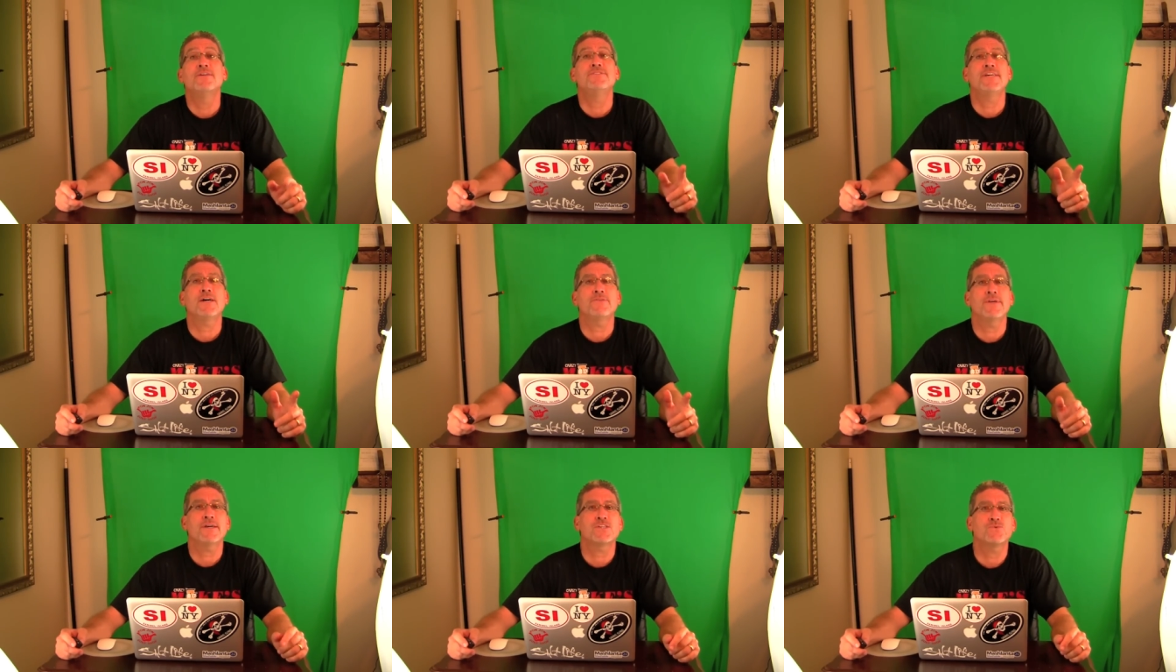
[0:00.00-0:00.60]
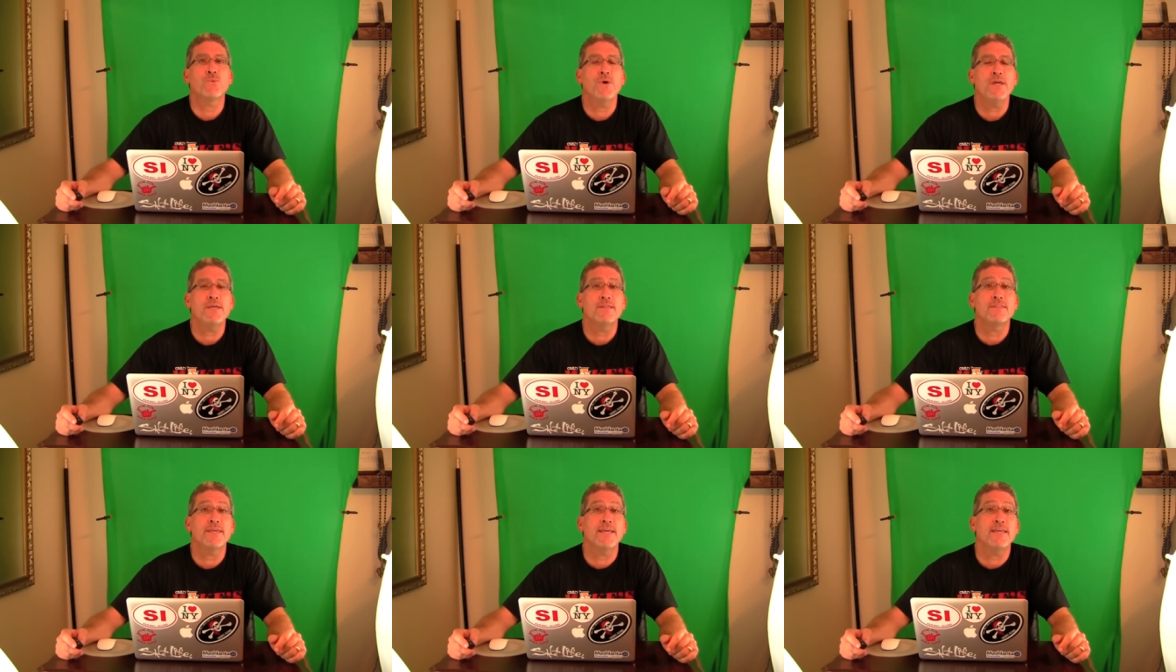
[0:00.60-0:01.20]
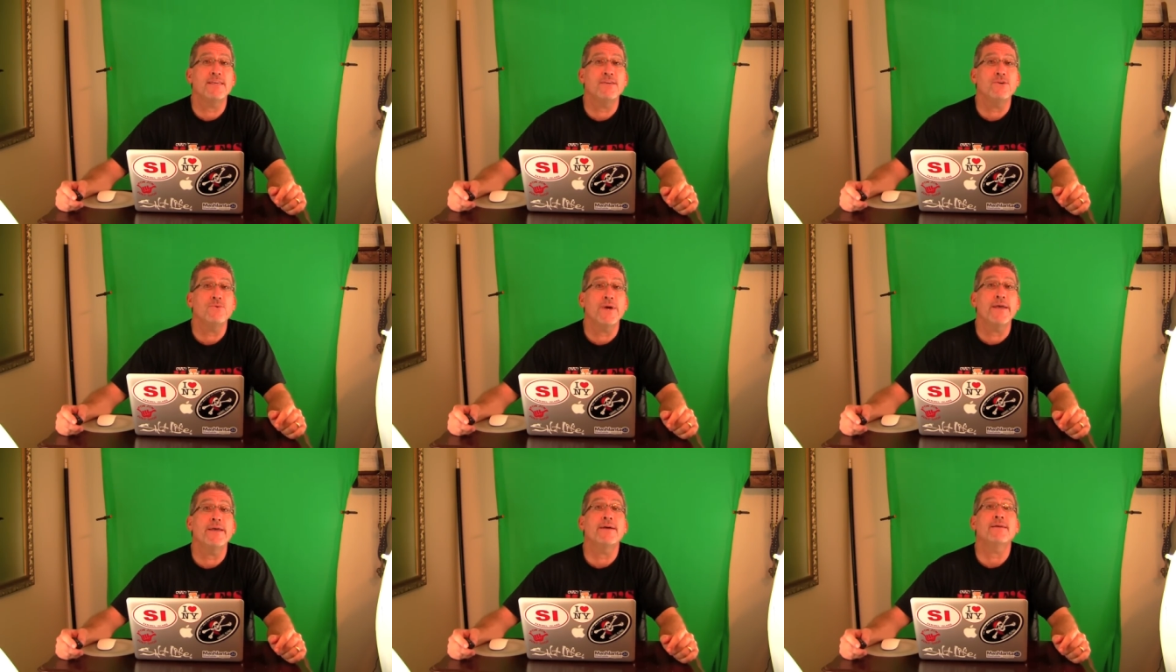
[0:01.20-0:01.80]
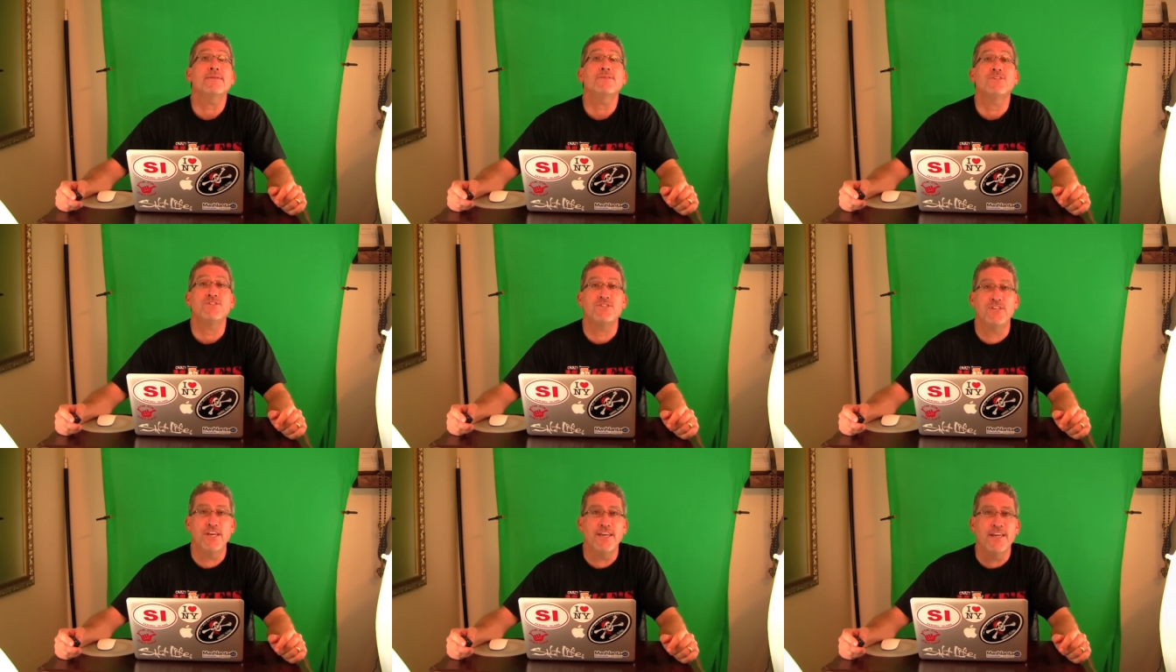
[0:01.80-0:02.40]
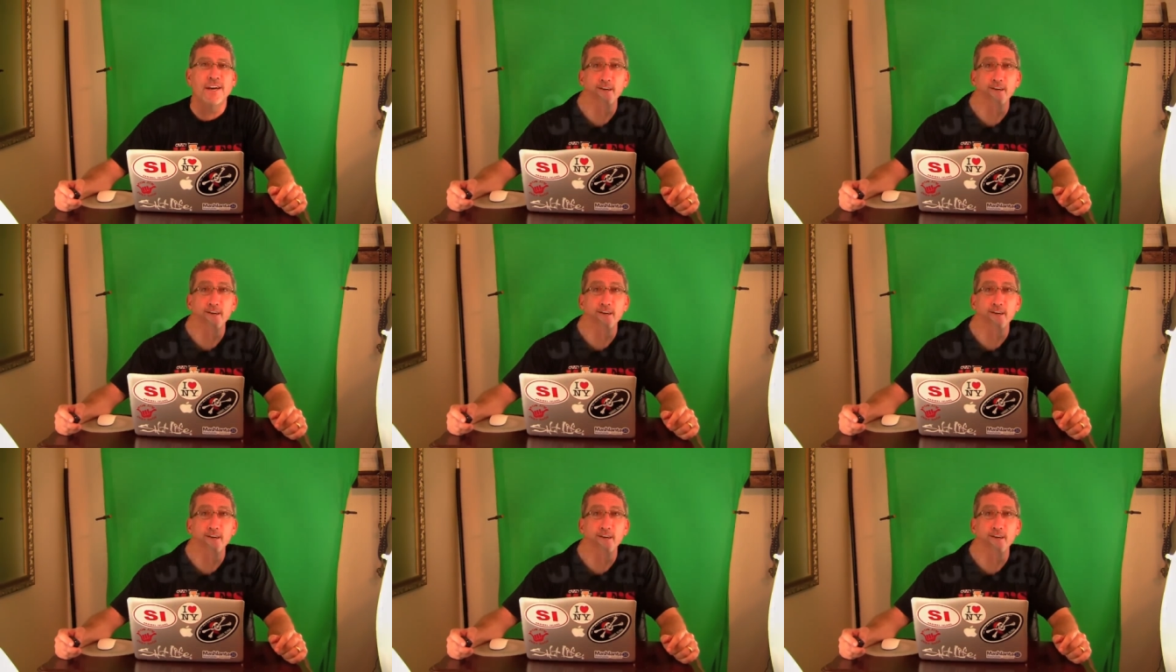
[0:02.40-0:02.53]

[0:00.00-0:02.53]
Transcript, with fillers: Until next week, thank you and see